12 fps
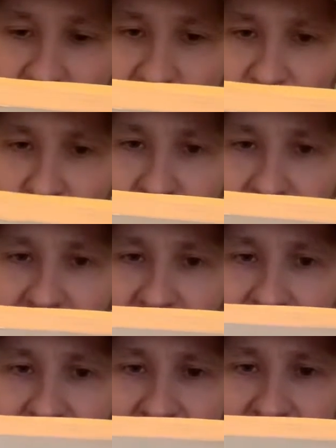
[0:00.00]
a Roman
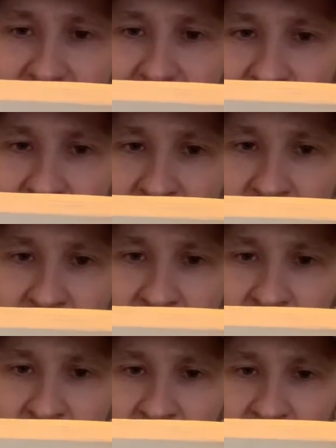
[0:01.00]
gladiator.
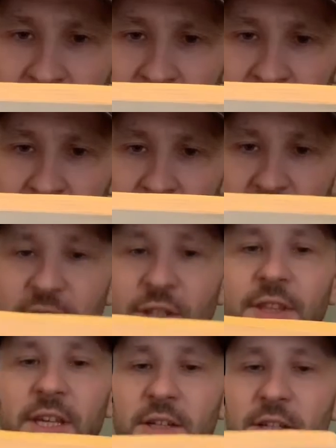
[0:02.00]
It's
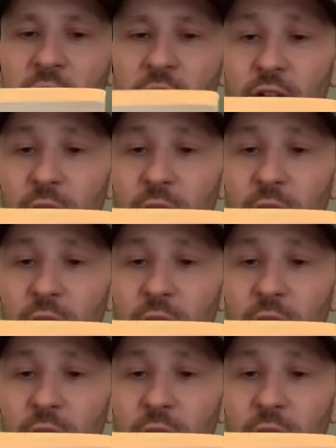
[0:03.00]
the Eternal